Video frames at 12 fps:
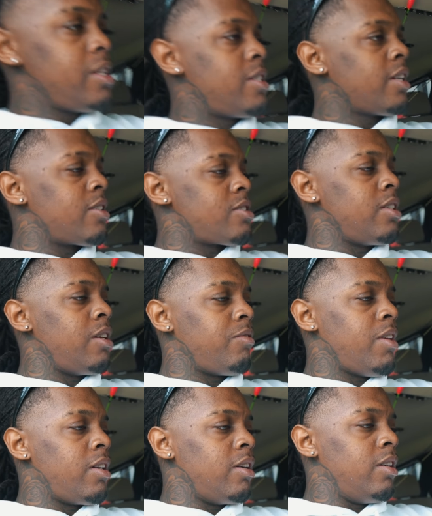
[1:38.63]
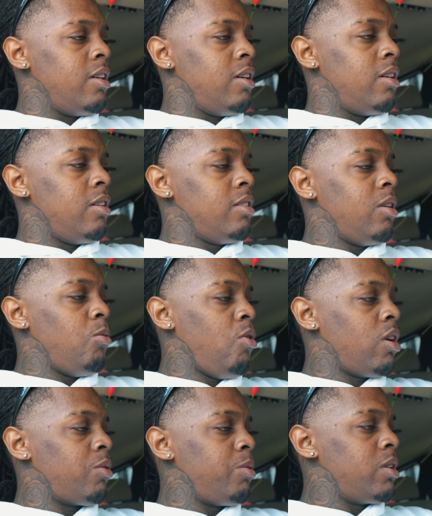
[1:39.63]
need to check to see if that the
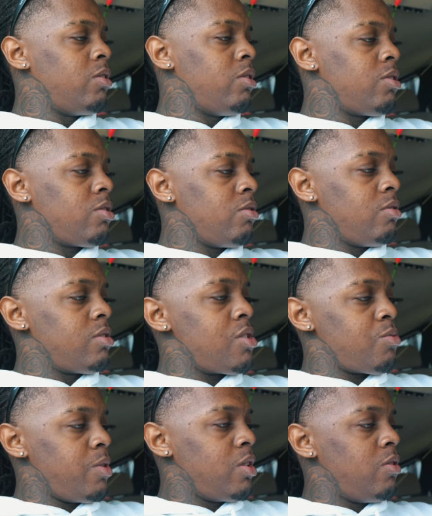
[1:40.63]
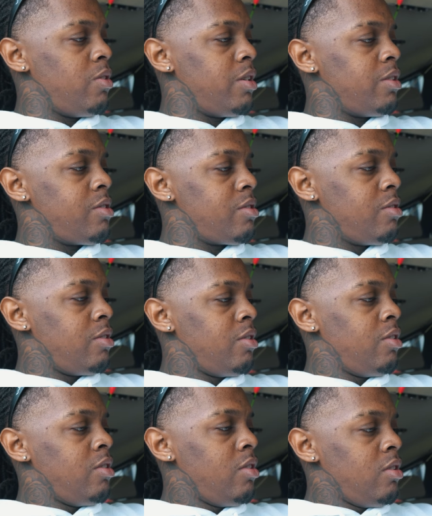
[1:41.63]
water we going to, since we going
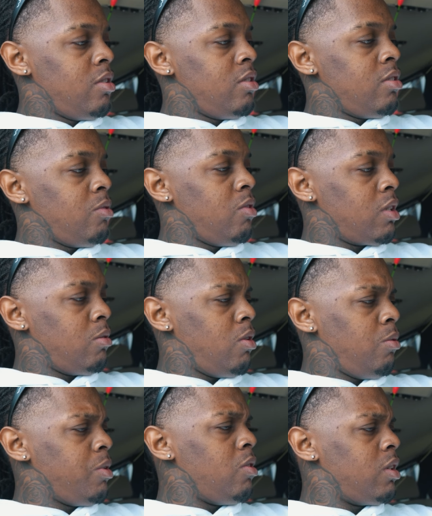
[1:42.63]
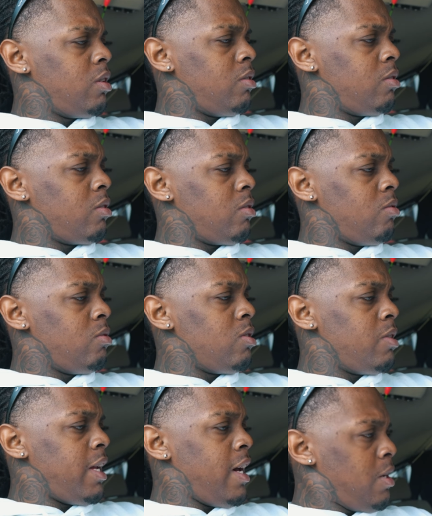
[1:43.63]
to
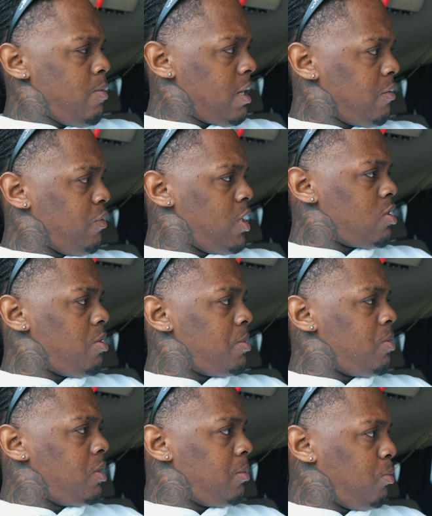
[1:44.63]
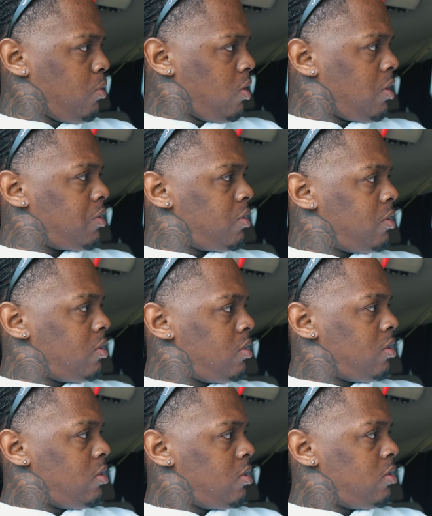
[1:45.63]
Anahuac fish, or we going to Port Arthur?
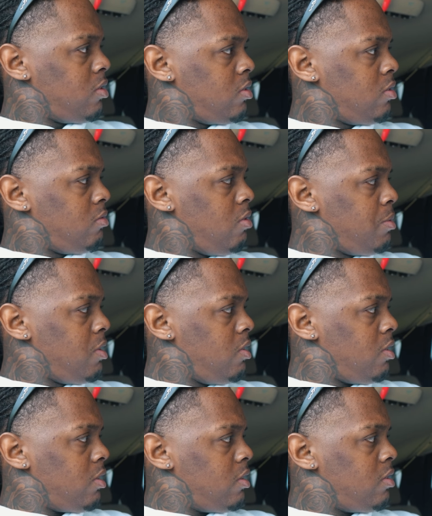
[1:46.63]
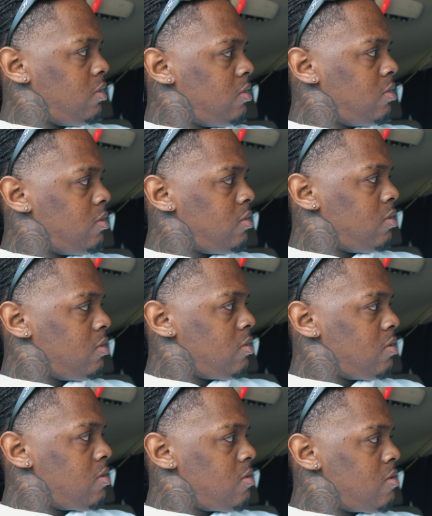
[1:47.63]
Where we going? You said we
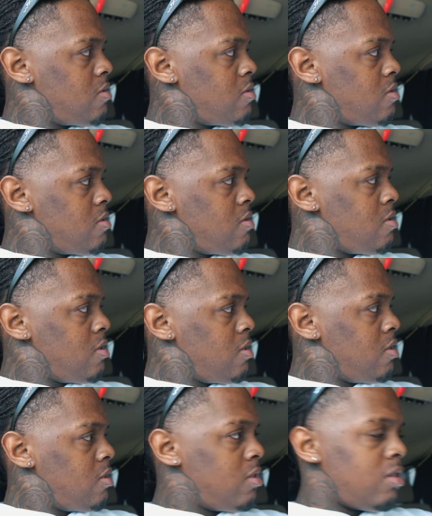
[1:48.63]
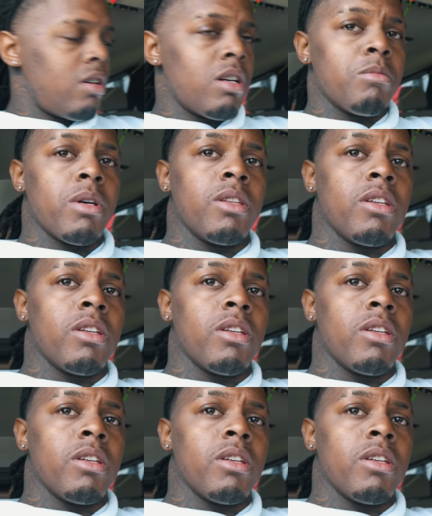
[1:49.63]
want to catch some crappies. All right, bet.